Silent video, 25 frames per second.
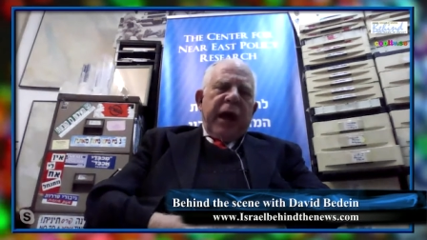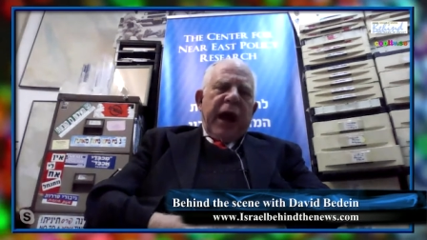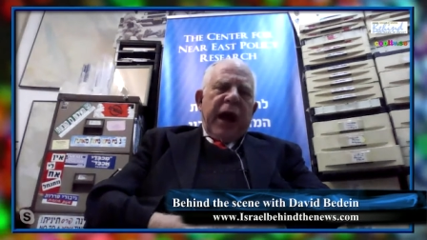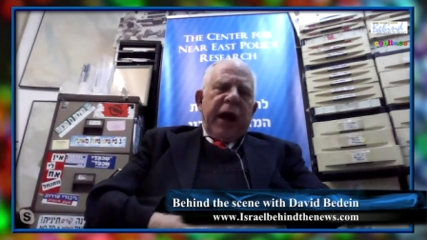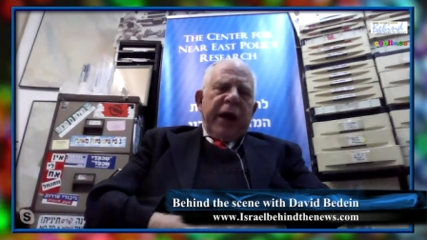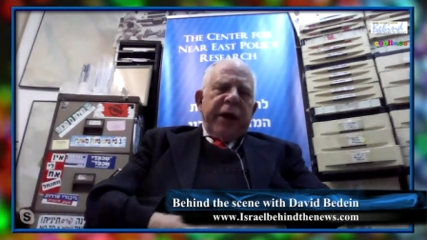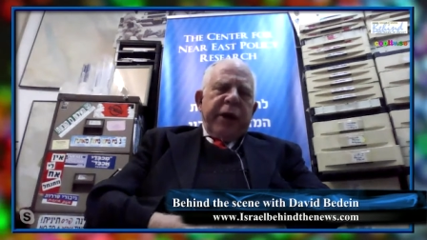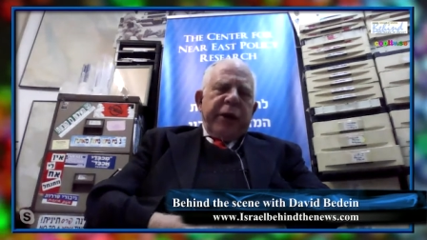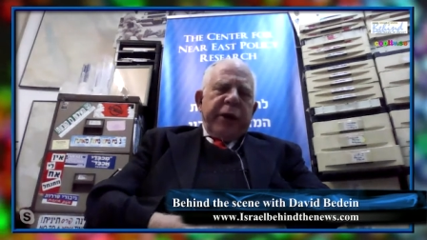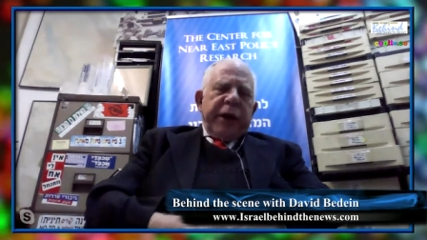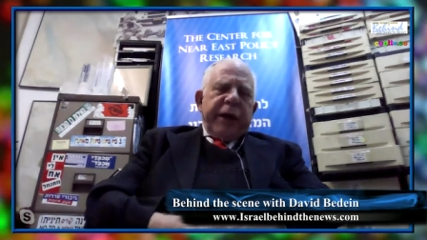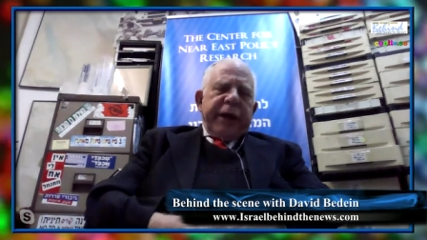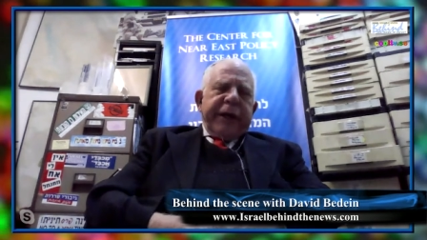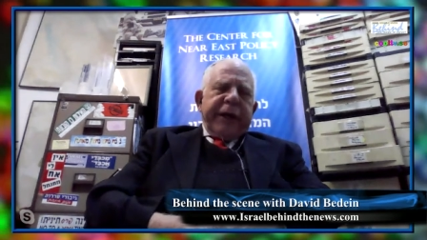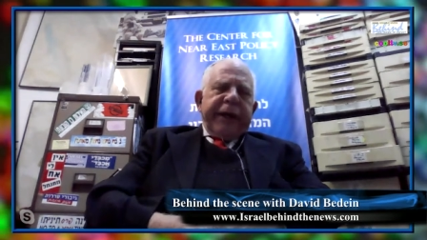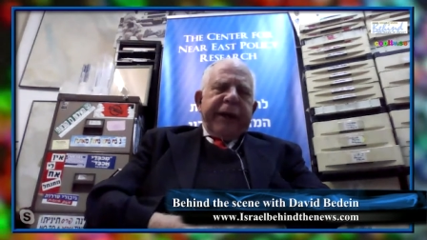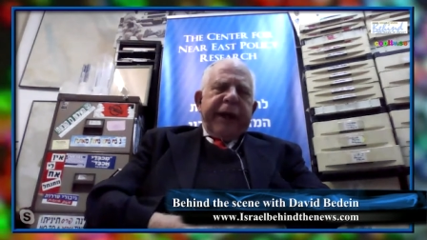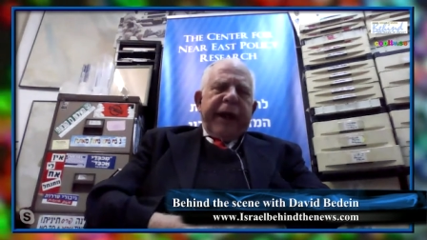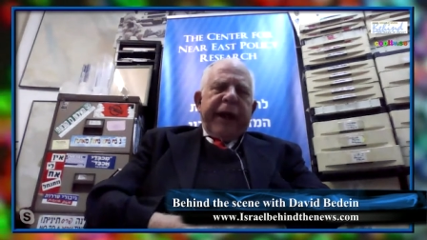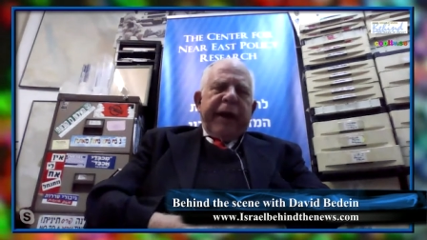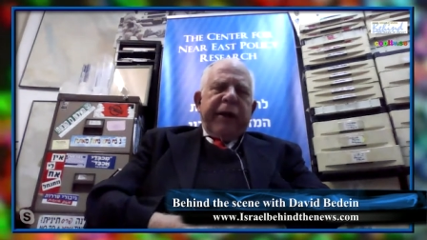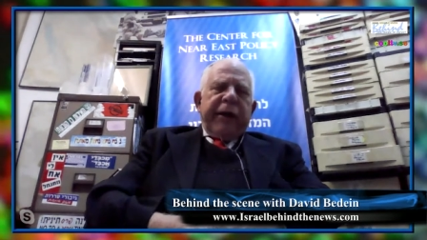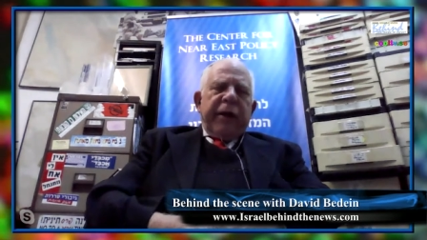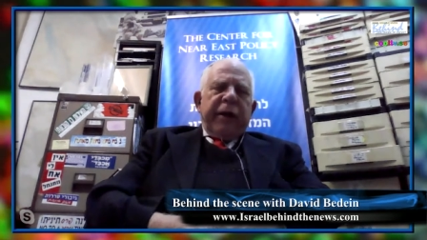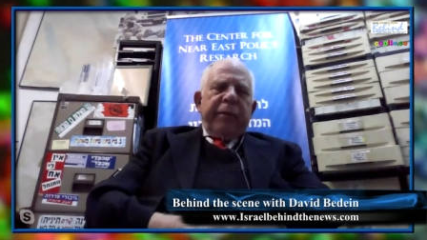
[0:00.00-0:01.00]
United
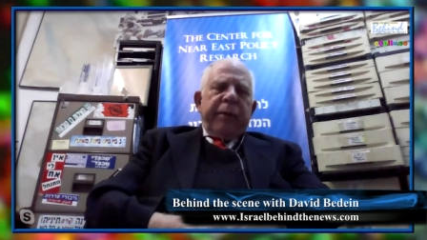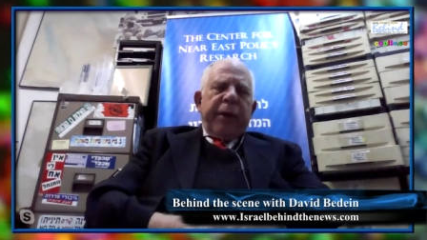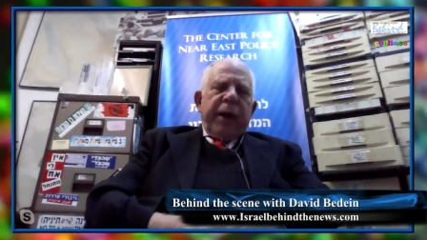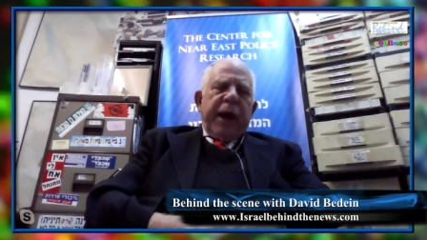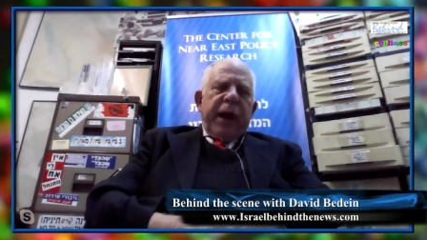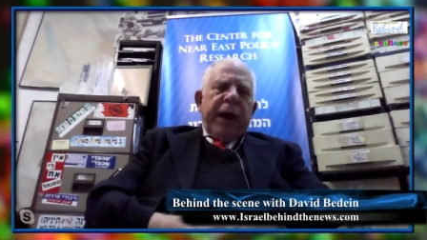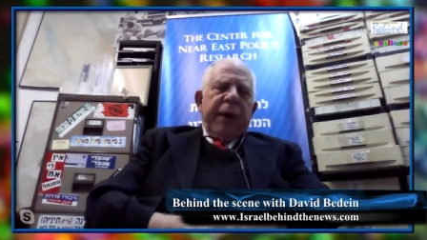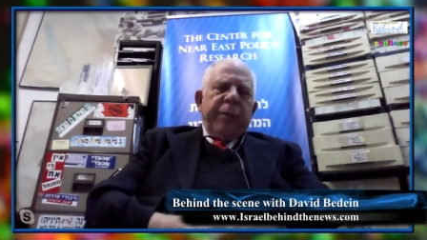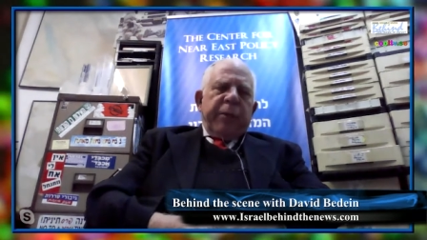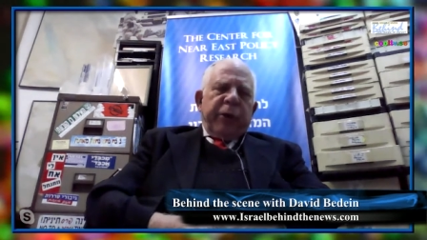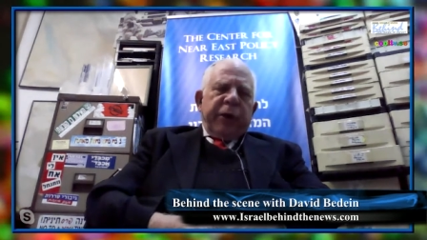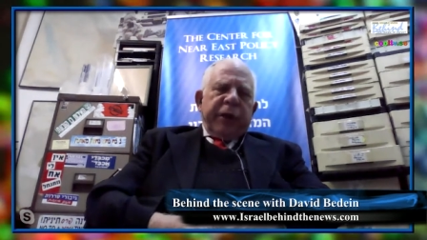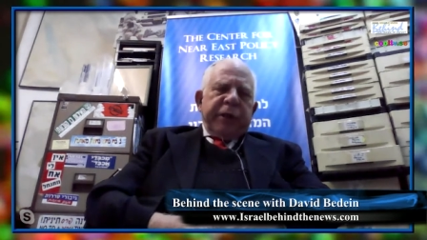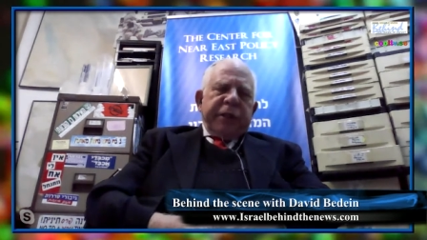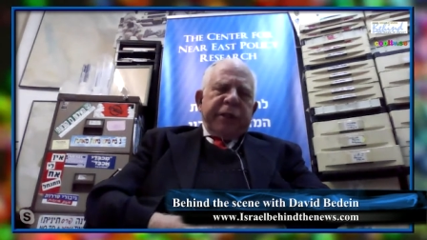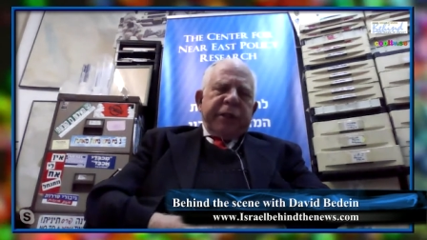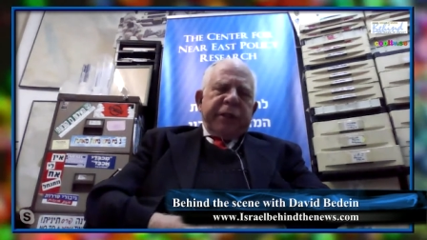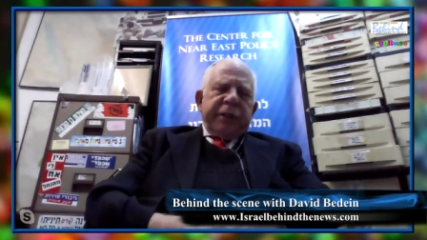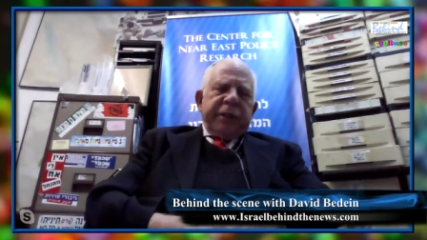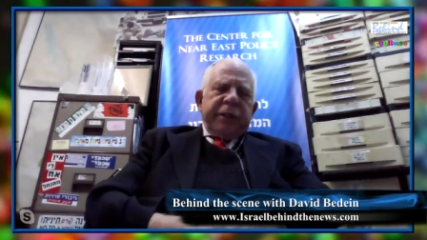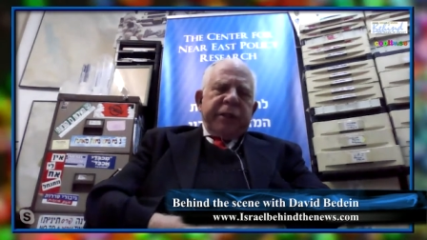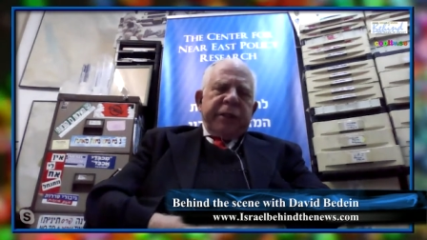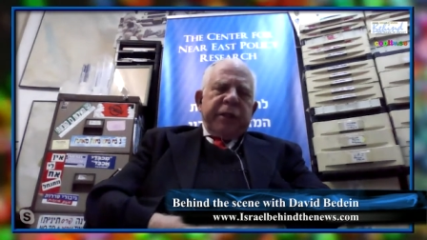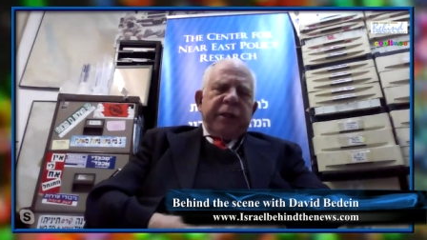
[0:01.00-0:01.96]
Arab Emirates.